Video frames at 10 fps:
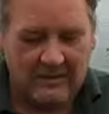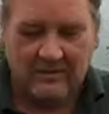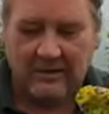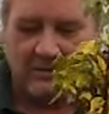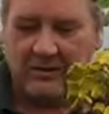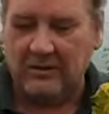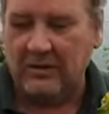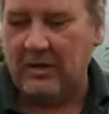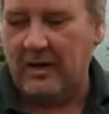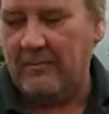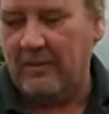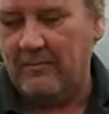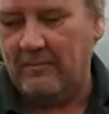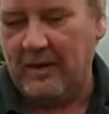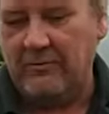Right, so the
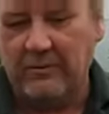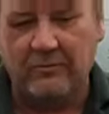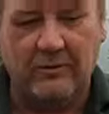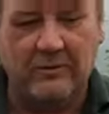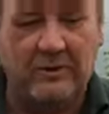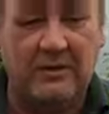Bareroot roses